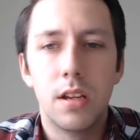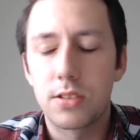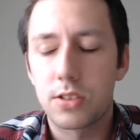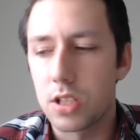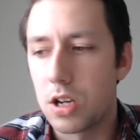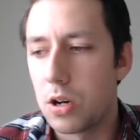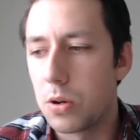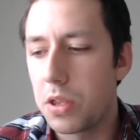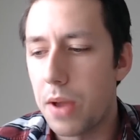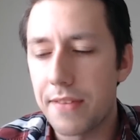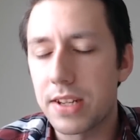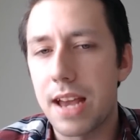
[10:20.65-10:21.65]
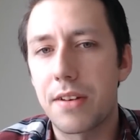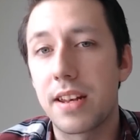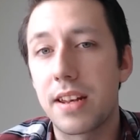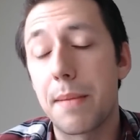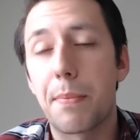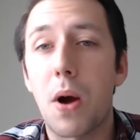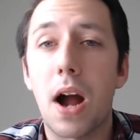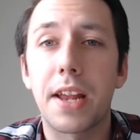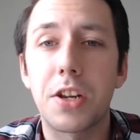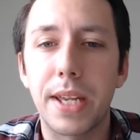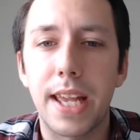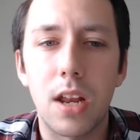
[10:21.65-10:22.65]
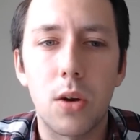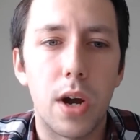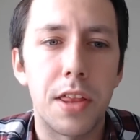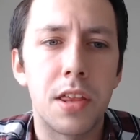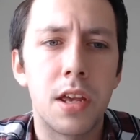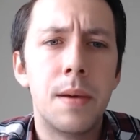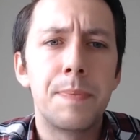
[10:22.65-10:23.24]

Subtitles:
So you have to have a deep pocket to begin with.